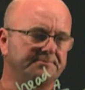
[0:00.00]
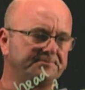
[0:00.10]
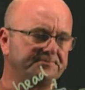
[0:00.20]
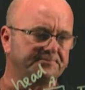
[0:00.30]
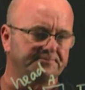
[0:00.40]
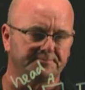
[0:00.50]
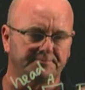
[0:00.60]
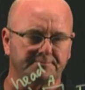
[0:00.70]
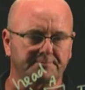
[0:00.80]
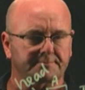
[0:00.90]

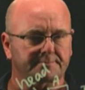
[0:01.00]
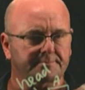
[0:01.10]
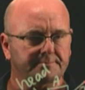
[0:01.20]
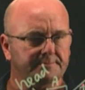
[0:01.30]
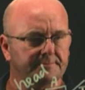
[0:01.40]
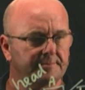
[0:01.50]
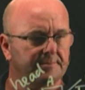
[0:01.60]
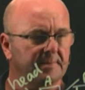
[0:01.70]
(silence)